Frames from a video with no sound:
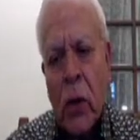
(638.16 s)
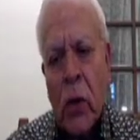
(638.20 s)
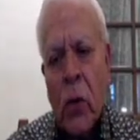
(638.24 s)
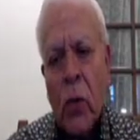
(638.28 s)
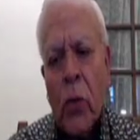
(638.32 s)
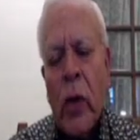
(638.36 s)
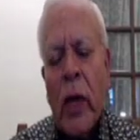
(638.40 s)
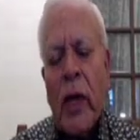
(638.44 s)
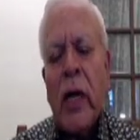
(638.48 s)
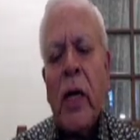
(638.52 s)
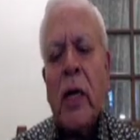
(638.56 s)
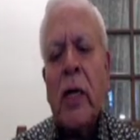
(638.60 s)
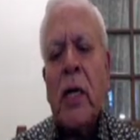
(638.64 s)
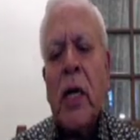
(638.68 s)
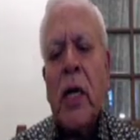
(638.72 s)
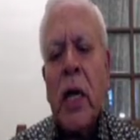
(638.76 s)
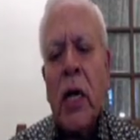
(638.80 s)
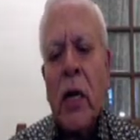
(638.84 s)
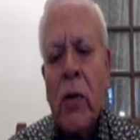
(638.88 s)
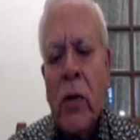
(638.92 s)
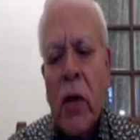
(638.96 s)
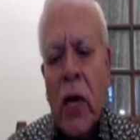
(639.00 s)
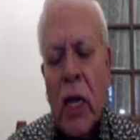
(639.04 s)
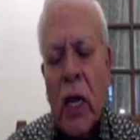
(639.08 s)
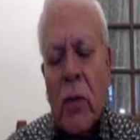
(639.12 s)
When it
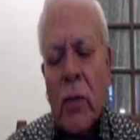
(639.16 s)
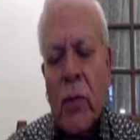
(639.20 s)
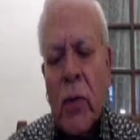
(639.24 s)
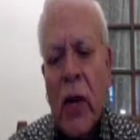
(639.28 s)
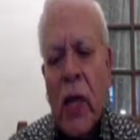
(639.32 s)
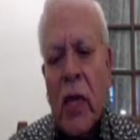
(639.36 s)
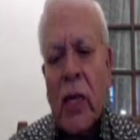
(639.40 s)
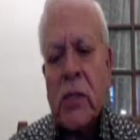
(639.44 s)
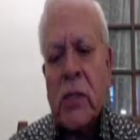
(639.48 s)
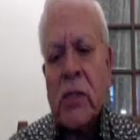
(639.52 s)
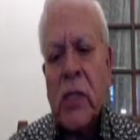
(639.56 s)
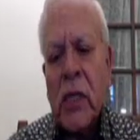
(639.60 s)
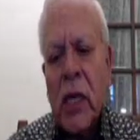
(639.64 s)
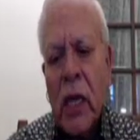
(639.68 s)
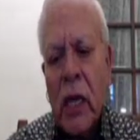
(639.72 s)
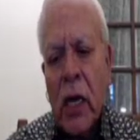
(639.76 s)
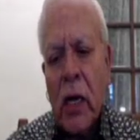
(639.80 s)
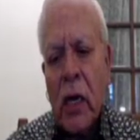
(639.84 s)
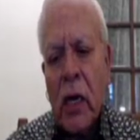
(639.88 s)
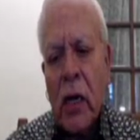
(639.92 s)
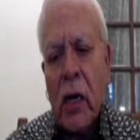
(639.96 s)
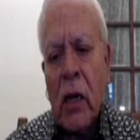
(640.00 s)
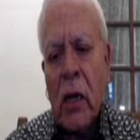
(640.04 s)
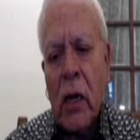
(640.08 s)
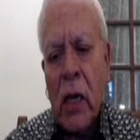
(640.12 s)
did take place
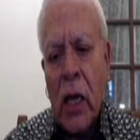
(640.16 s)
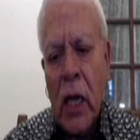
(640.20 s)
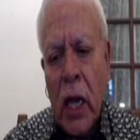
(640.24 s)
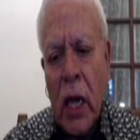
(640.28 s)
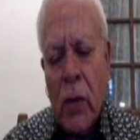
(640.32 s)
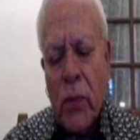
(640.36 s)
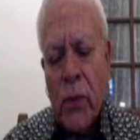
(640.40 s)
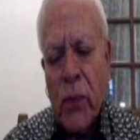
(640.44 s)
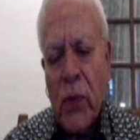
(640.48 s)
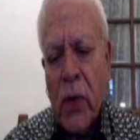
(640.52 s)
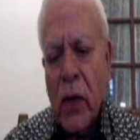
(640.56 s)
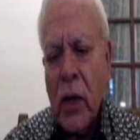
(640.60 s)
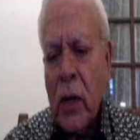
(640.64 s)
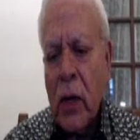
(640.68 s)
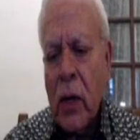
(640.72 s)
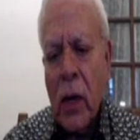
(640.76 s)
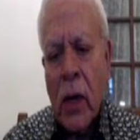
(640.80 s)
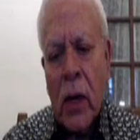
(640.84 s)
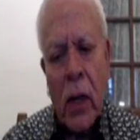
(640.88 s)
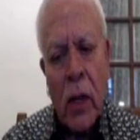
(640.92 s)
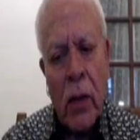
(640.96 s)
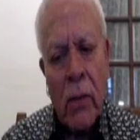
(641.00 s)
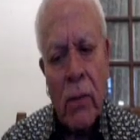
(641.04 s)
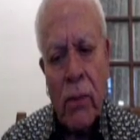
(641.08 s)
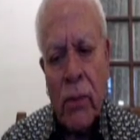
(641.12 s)
in April,
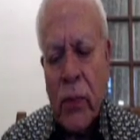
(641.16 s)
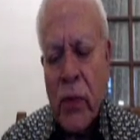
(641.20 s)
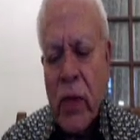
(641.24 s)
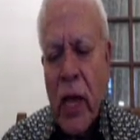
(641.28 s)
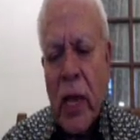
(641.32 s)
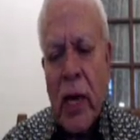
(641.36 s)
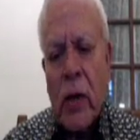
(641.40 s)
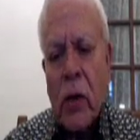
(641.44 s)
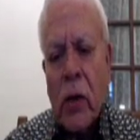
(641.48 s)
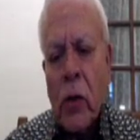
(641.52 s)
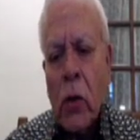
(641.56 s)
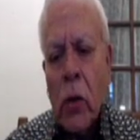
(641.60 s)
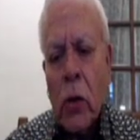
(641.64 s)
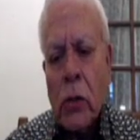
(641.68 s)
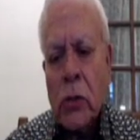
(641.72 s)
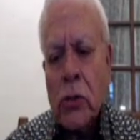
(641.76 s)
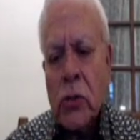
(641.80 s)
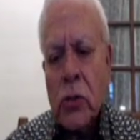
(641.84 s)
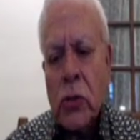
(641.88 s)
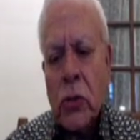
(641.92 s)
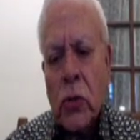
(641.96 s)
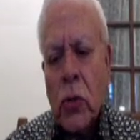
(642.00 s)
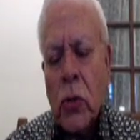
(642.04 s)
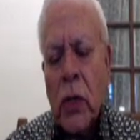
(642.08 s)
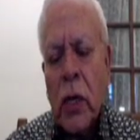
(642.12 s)
then
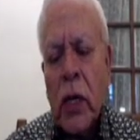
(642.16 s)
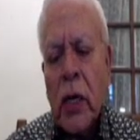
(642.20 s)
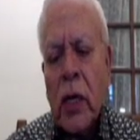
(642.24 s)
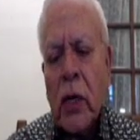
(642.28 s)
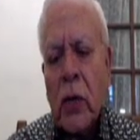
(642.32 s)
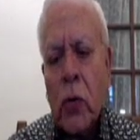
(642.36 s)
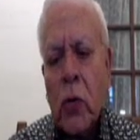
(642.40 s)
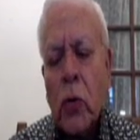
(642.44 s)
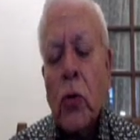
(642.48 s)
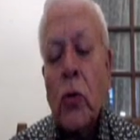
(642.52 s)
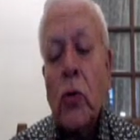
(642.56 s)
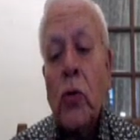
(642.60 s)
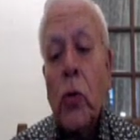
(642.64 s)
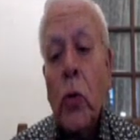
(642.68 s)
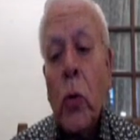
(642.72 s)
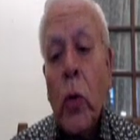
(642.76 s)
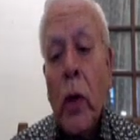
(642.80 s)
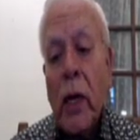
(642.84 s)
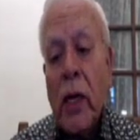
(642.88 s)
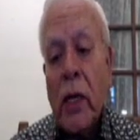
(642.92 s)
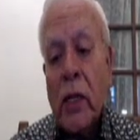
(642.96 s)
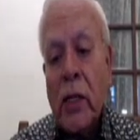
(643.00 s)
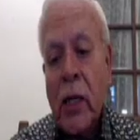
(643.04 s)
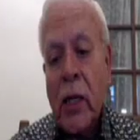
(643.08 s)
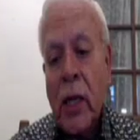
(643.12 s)
also it couldn't do
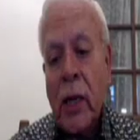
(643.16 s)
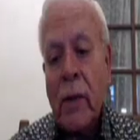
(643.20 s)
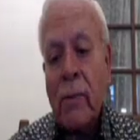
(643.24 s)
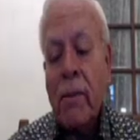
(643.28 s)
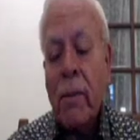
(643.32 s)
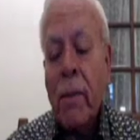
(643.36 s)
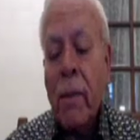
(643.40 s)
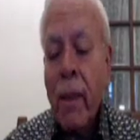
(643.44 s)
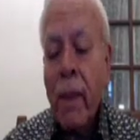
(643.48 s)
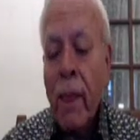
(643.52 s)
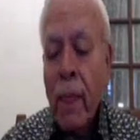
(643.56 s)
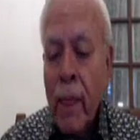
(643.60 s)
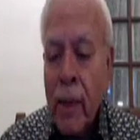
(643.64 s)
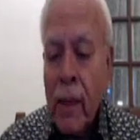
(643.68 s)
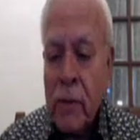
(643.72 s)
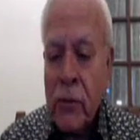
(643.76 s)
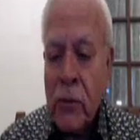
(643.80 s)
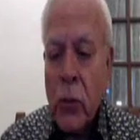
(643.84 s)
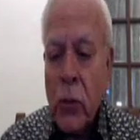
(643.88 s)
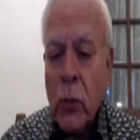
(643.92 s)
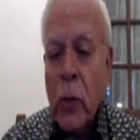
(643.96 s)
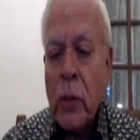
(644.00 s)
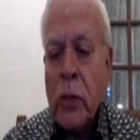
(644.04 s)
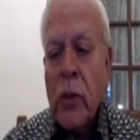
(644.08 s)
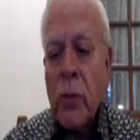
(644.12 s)
anything.
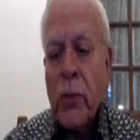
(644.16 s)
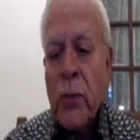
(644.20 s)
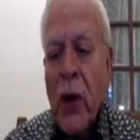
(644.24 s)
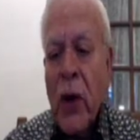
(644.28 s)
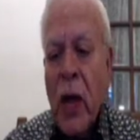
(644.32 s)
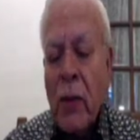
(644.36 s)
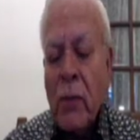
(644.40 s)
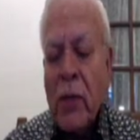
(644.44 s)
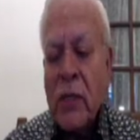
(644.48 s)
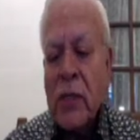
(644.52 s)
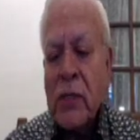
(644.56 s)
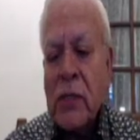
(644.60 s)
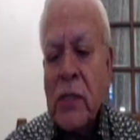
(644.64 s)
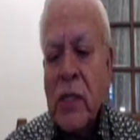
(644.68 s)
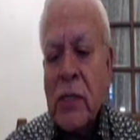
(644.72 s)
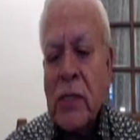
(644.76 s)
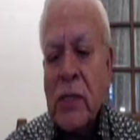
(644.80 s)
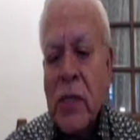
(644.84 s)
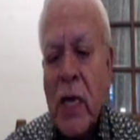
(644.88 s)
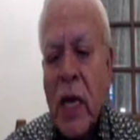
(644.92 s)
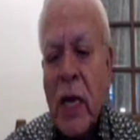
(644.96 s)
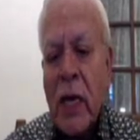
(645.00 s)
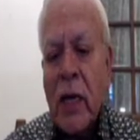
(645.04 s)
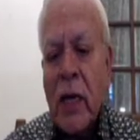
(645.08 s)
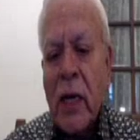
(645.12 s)
So what the Prime Minister
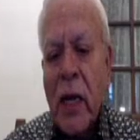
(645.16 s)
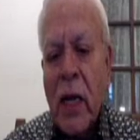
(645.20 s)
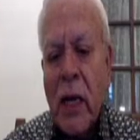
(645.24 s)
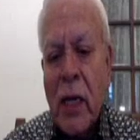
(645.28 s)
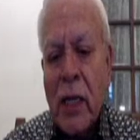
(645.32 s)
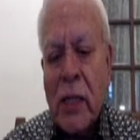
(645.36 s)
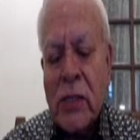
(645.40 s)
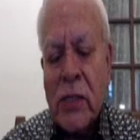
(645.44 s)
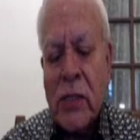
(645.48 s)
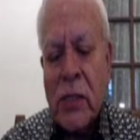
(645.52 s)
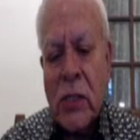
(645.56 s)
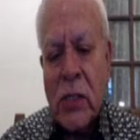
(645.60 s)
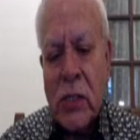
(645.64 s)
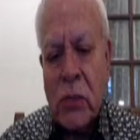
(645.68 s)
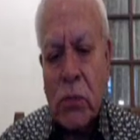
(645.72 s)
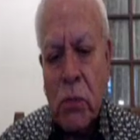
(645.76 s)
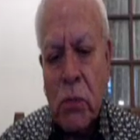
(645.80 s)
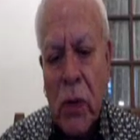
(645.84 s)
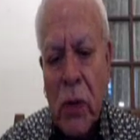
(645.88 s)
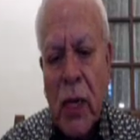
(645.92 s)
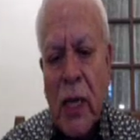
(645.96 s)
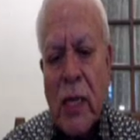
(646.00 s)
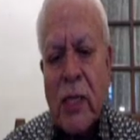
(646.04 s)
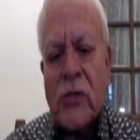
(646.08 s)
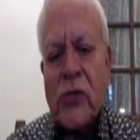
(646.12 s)
said is this
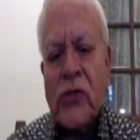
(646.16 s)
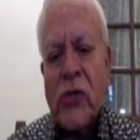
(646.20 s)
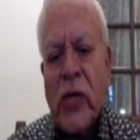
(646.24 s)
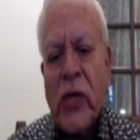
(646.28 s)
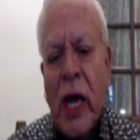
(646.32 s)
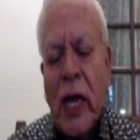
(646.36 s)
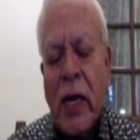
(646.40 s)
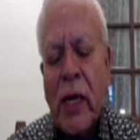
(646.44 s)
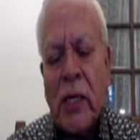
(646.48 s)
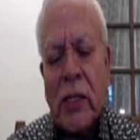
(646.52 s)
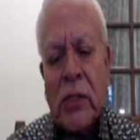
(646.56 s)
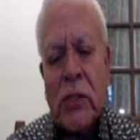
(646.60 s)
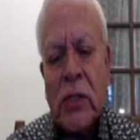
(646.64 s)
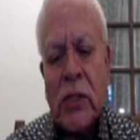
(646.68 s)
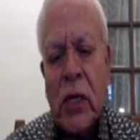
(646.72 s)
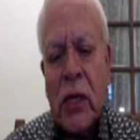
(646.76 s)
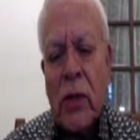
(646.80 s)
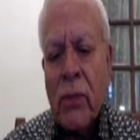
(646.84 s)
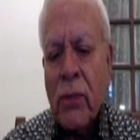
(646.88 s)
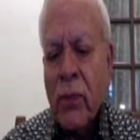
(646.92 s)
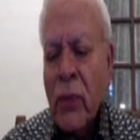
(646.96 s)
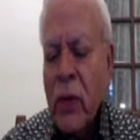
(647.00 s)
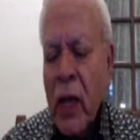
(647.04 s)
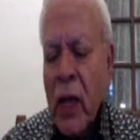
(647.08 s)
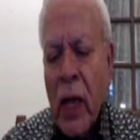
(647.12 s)
biggest challenge,
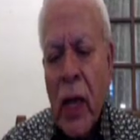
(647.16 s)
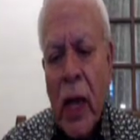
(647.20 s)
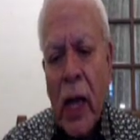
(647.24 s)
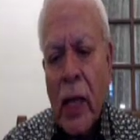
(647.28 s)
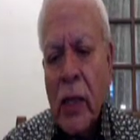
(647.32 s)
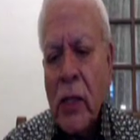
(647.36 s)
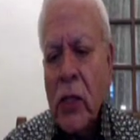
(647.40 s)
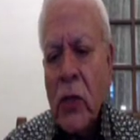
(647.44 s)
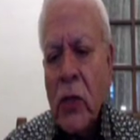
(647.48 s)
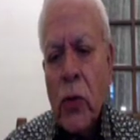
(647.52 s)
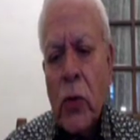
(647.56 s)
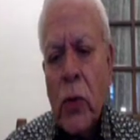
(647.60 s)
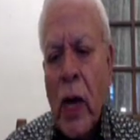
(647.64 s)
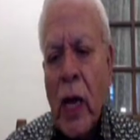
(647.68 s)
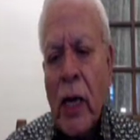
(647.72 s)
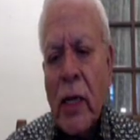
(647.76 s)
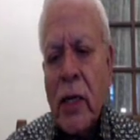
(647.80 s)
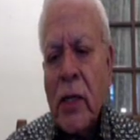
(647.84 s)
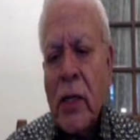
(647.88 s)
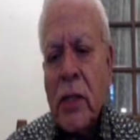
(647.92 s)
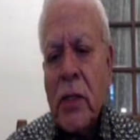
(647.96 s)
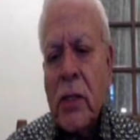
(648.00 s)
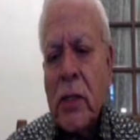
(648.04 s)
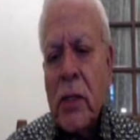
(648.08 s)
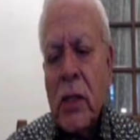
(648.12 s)
and the
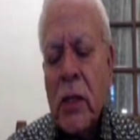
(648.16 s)
United